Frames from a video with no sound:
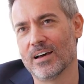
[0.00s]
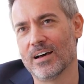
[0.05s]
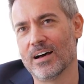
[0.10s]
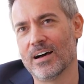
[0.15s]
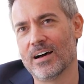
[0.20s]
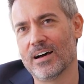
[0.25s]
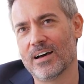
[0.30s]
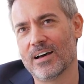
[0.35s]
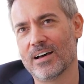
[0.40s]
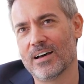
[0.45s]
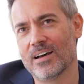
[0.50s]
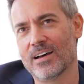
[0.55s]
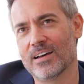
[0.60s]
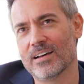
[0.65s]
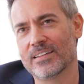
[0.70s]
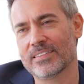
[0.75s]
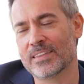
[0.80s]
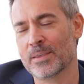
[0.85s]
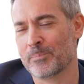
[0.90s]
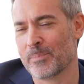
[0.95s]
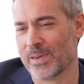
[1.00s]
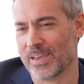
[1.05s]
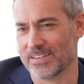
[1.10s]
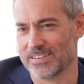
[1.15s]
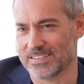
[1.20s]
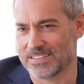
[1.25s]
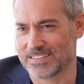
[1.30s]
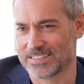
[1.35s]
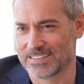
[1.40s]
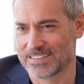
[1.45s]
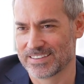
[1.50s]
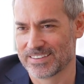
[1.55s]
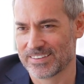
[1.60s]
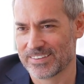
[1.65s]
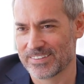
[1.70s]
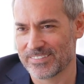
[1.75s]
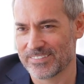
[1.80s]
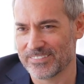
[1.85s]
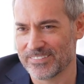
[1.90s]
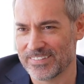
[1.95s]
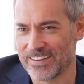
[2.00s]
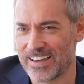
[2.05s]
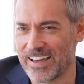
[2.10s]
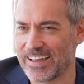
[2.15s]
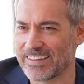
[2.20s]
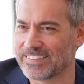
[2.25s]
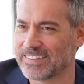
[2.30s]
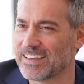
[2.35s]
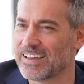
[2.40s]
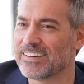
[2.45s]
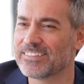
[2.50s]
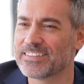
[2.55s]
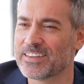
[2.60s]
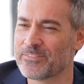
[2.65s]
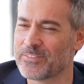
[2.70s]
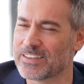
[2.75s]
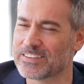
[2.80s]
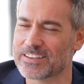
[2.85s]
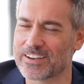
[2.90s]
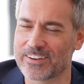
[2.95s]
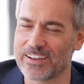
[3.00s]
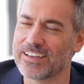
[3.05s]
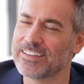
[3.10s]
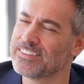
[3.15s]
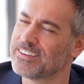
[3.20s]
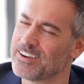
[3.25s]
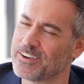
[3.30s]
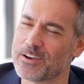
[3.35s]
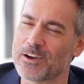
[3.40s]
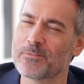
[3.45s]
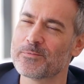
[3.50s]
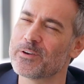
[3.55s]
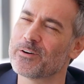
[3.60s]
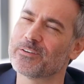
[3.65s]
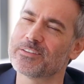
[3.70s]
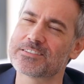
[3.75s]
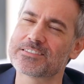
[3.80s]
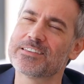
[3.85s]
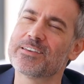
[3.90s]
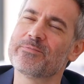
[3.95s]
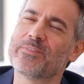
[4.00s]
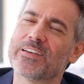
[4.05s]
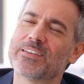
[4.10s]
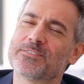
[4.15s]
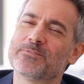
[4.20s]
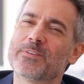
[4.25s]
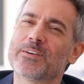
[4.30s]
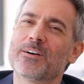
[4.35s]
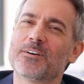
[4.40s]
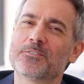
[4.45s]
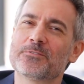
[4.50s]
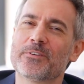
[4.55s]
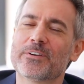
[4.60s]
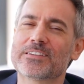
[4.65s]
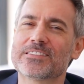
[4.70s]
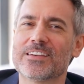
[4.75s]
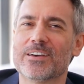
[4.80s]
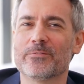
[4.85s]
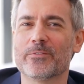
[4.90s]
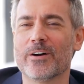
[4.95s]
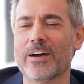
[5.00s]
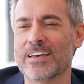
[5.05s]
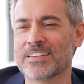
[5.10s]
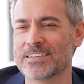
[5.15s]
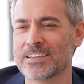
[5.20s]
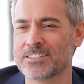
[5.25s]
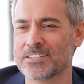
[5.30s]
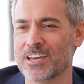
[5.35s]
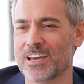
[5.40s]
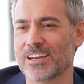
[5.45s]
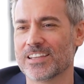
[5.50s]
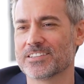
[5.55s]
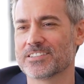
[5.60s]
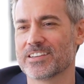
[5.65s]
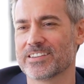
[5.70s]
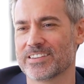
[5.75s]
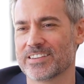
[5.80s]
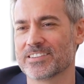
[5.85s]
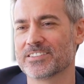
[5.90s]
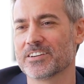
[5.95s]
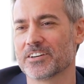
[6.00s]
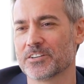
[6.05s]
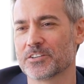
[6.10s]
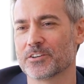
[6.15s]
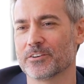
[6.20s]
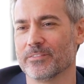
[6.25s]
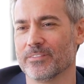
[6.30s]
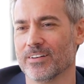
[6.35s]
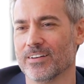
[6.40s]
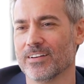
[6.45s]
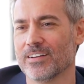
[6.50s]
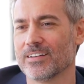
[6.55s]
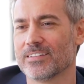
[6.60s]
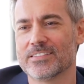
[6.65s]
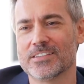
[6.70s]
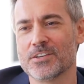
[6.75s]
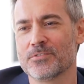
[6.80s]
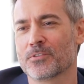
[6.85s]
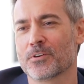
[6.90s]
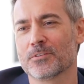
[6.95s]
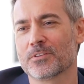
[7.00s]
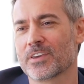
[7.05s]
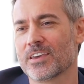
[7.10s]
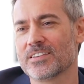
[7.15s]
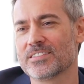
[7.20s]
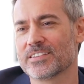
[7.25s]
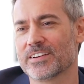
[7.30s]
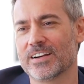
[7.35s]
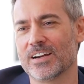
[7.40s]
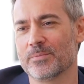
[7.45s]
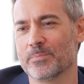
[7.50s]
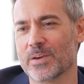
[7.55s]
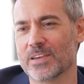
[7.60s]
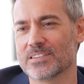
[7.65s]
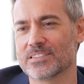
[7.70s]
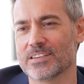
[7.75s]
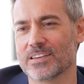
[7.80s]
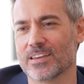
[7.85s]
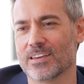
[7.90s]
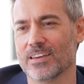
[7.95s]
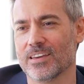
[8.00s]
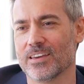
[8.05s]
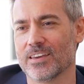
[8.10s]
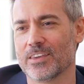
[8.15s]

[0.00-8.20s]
Depends. Depends. I'll be honest. Depends, because, for example, as a challenge, as a surgeon, difficult cases are amazing.